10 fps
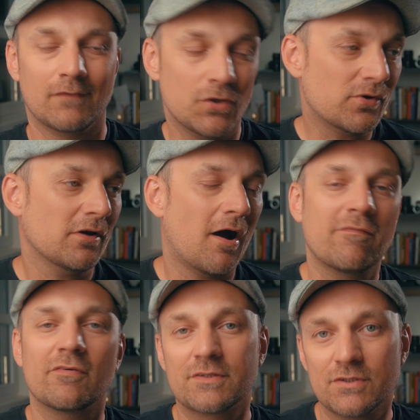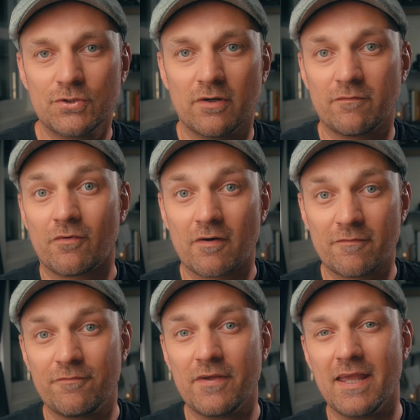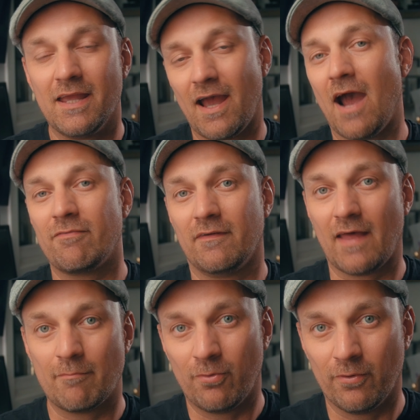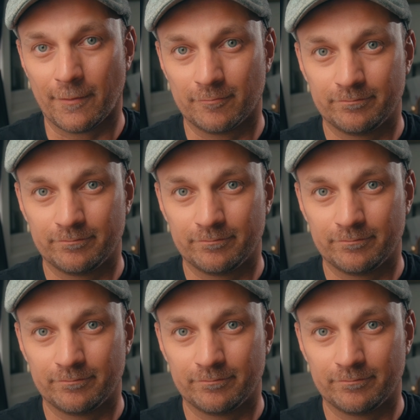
You can offer to do it for a fee after that point.